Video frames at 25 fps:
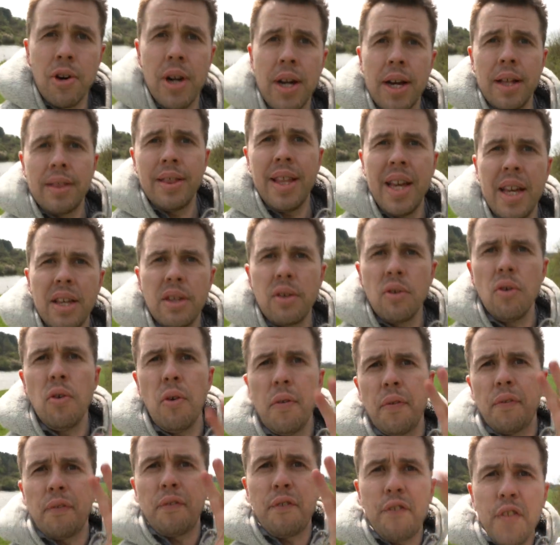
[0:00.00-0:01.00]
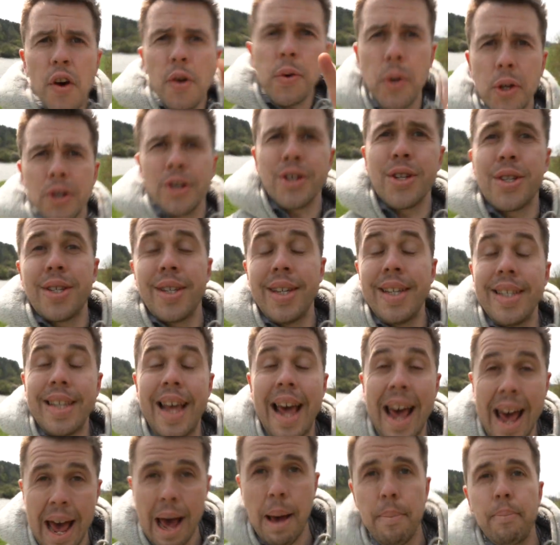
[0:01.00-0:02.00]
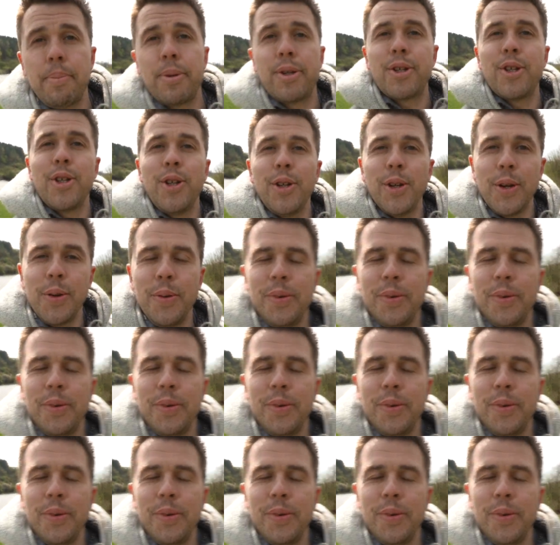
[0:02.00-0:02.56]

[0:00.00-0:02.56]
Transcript: When you're holding your camera at arm's